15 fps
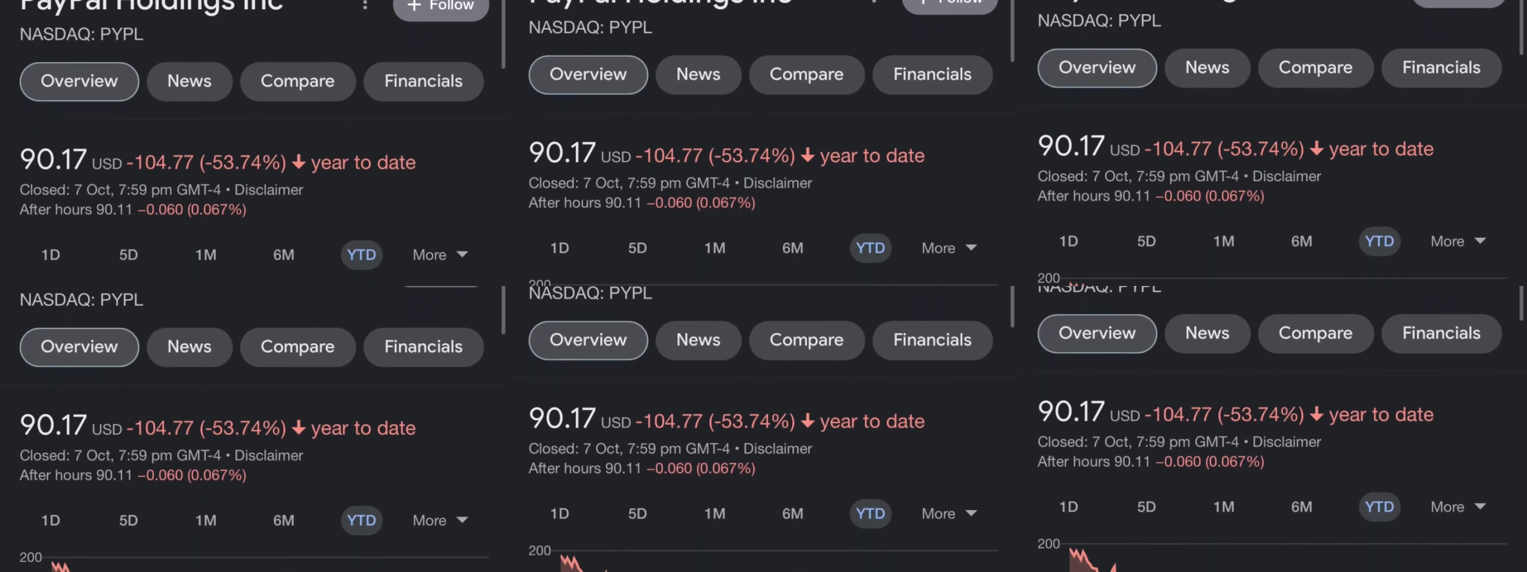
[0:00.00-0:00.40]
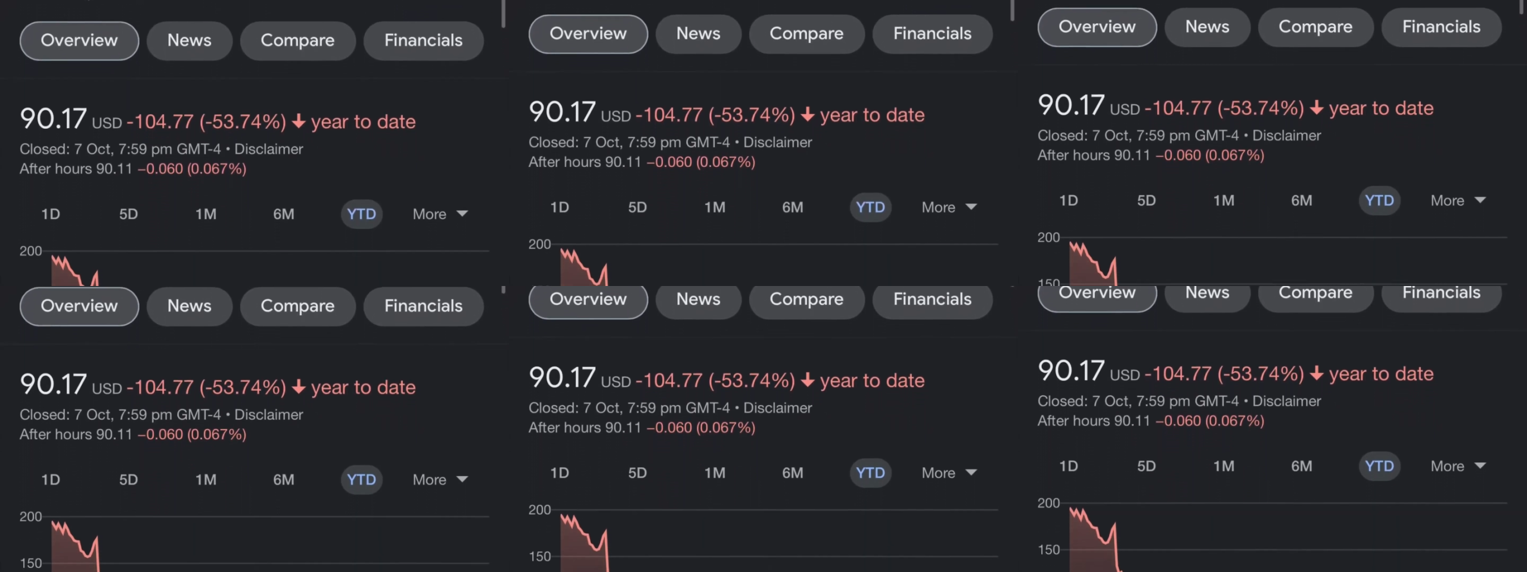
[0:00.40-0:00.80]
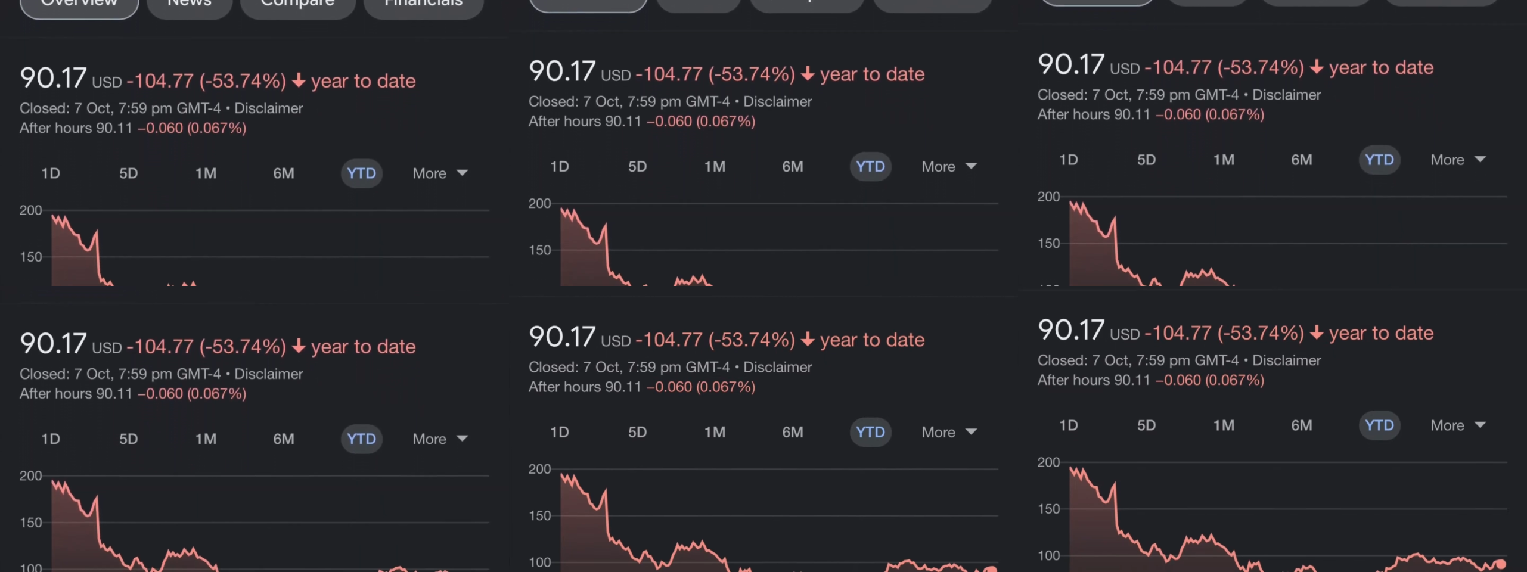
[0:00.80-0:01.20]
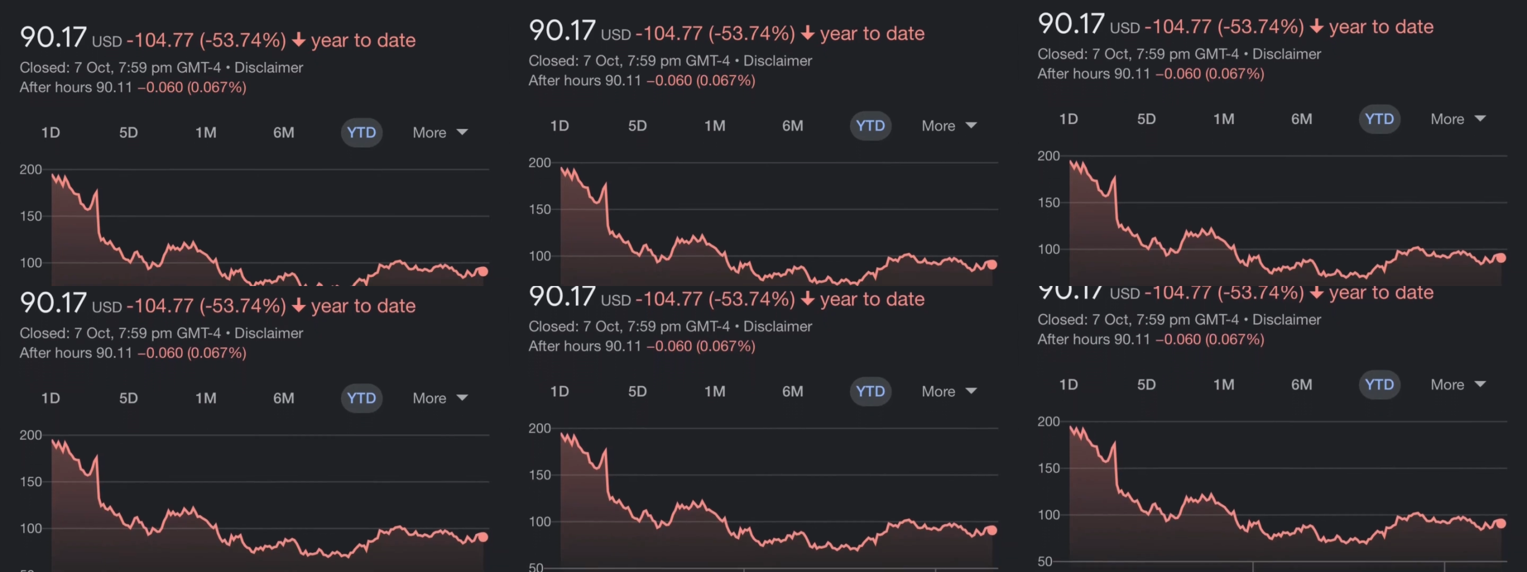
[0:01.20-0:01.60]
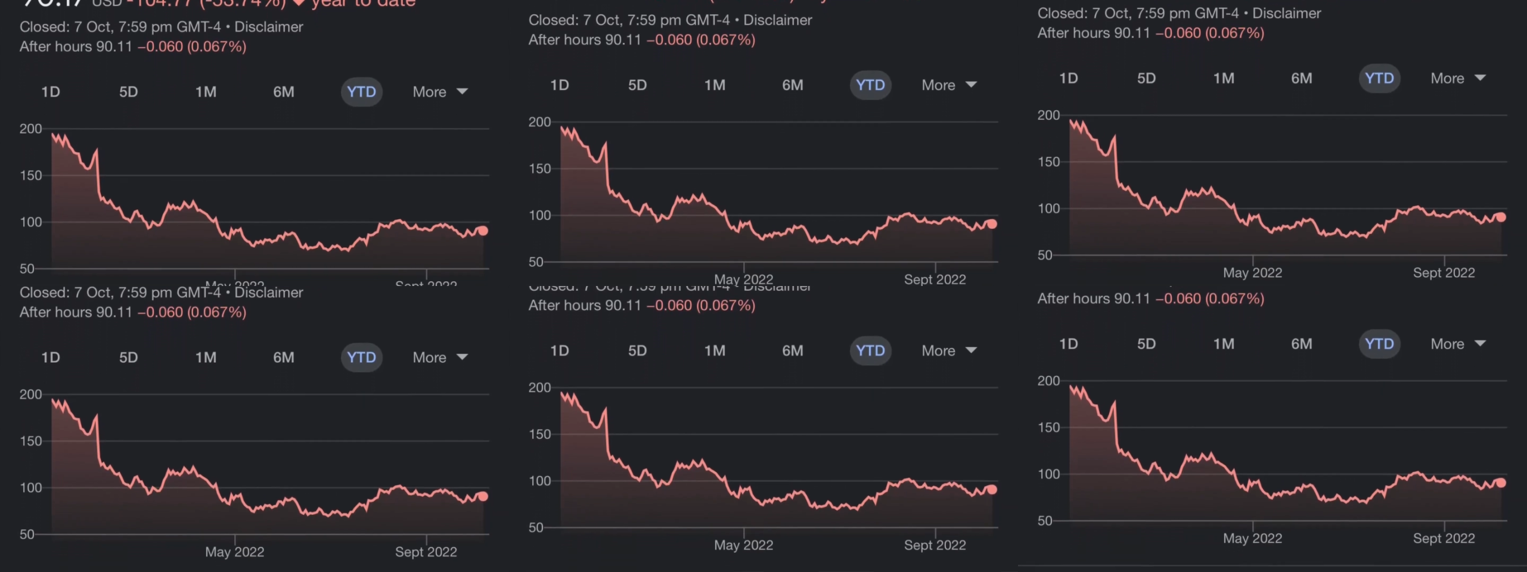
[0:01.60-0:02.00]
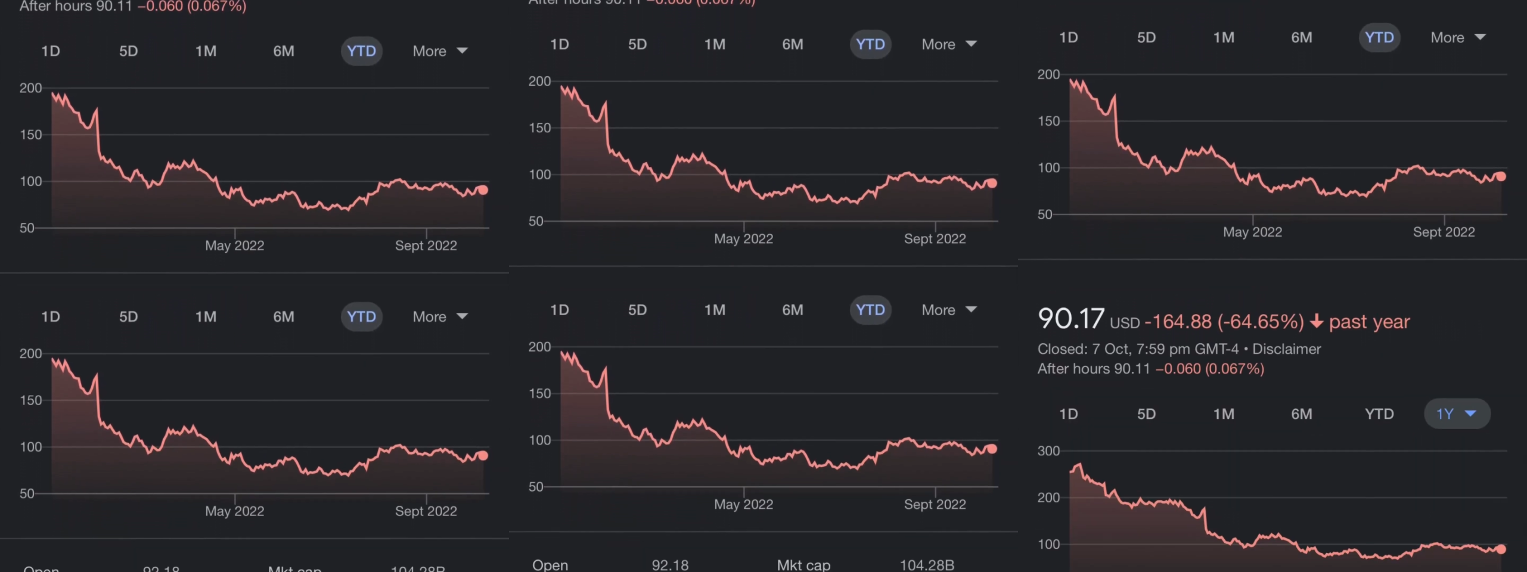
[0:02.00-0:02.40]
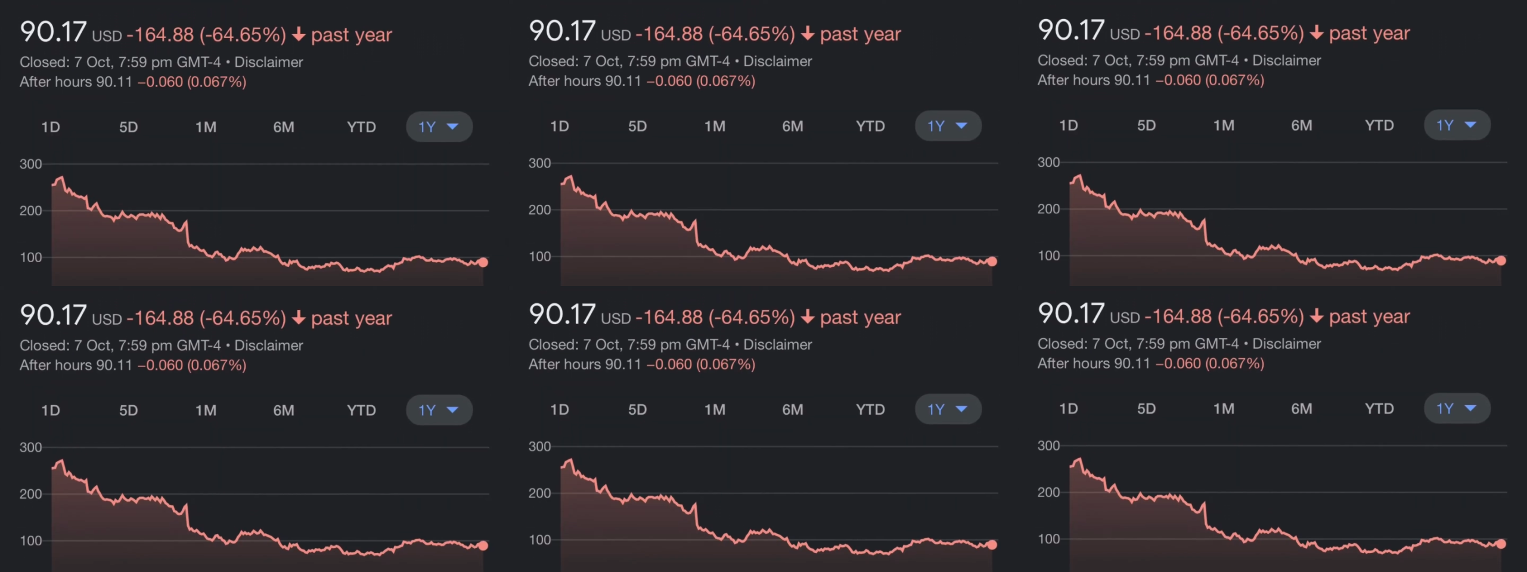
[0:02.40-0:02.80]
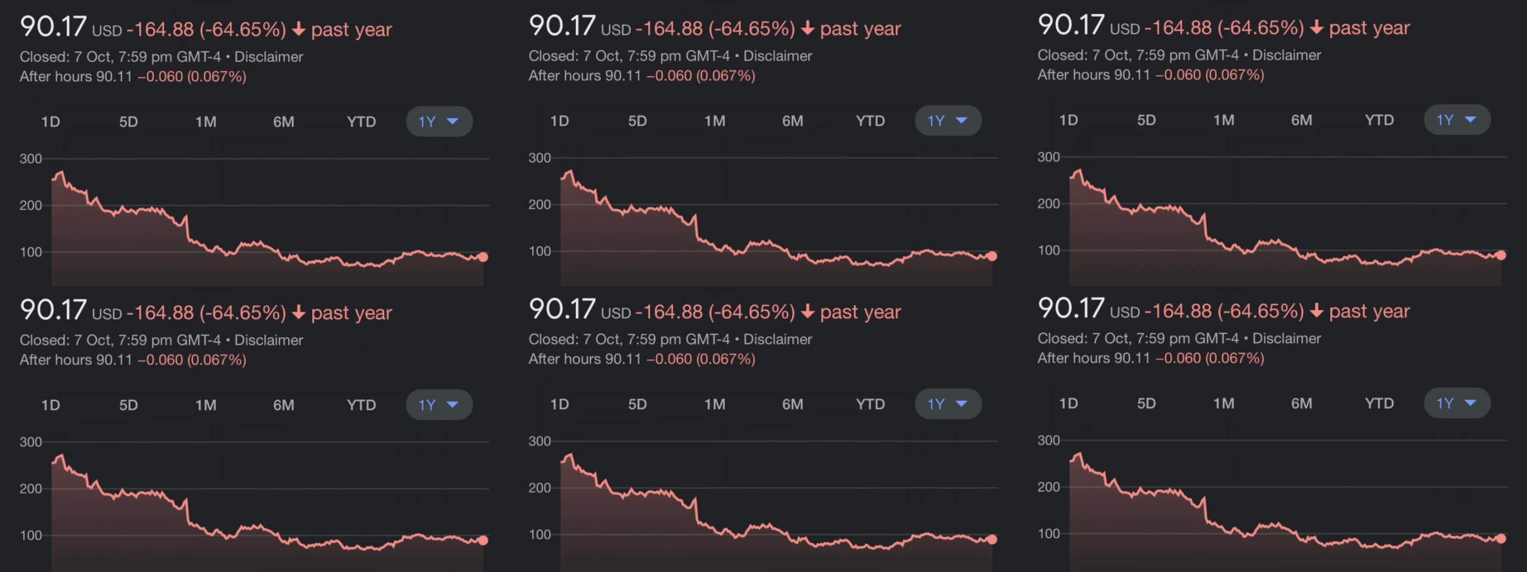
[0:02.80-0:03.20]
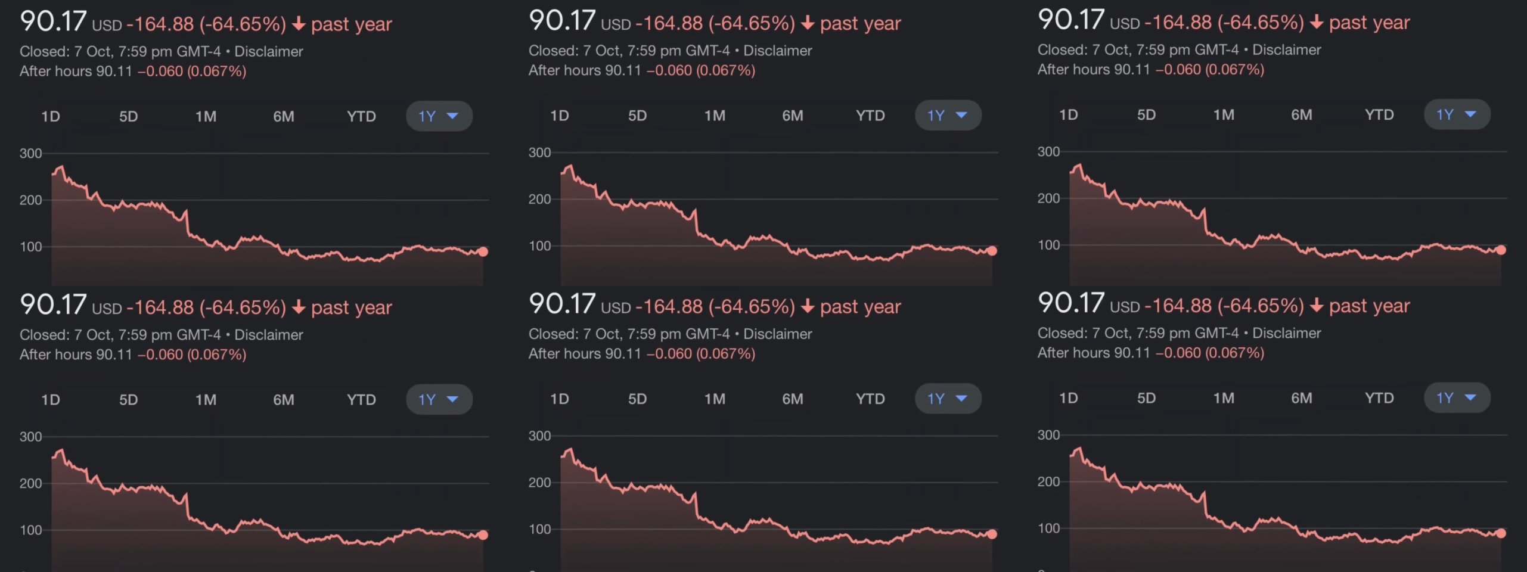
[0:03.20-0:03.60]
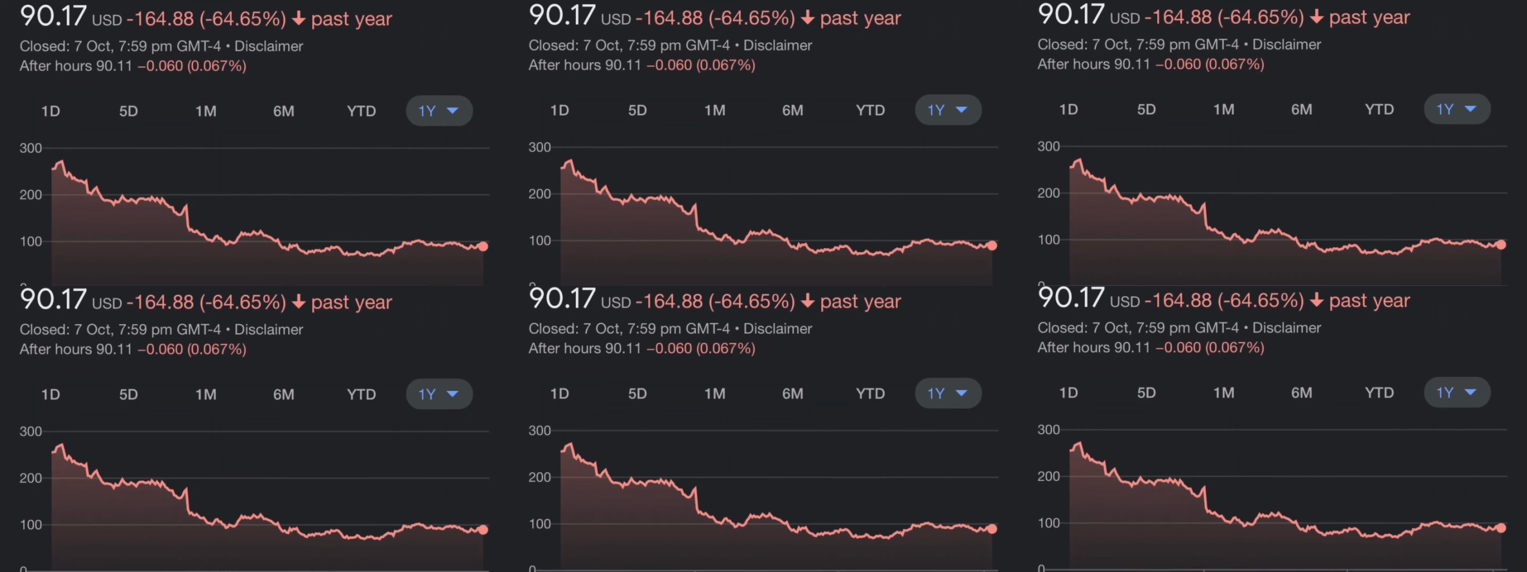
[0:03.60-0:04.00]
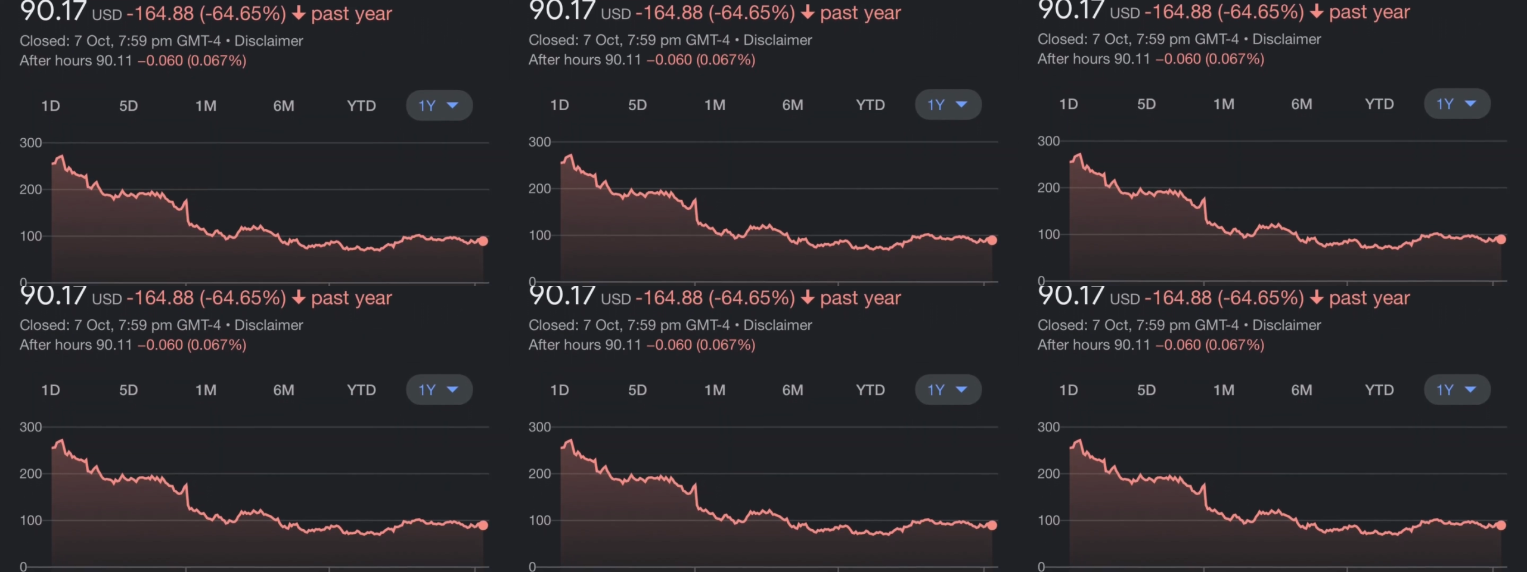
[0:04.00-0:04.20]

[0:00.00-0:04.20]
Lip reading: No face is visible, so there are no lips to read.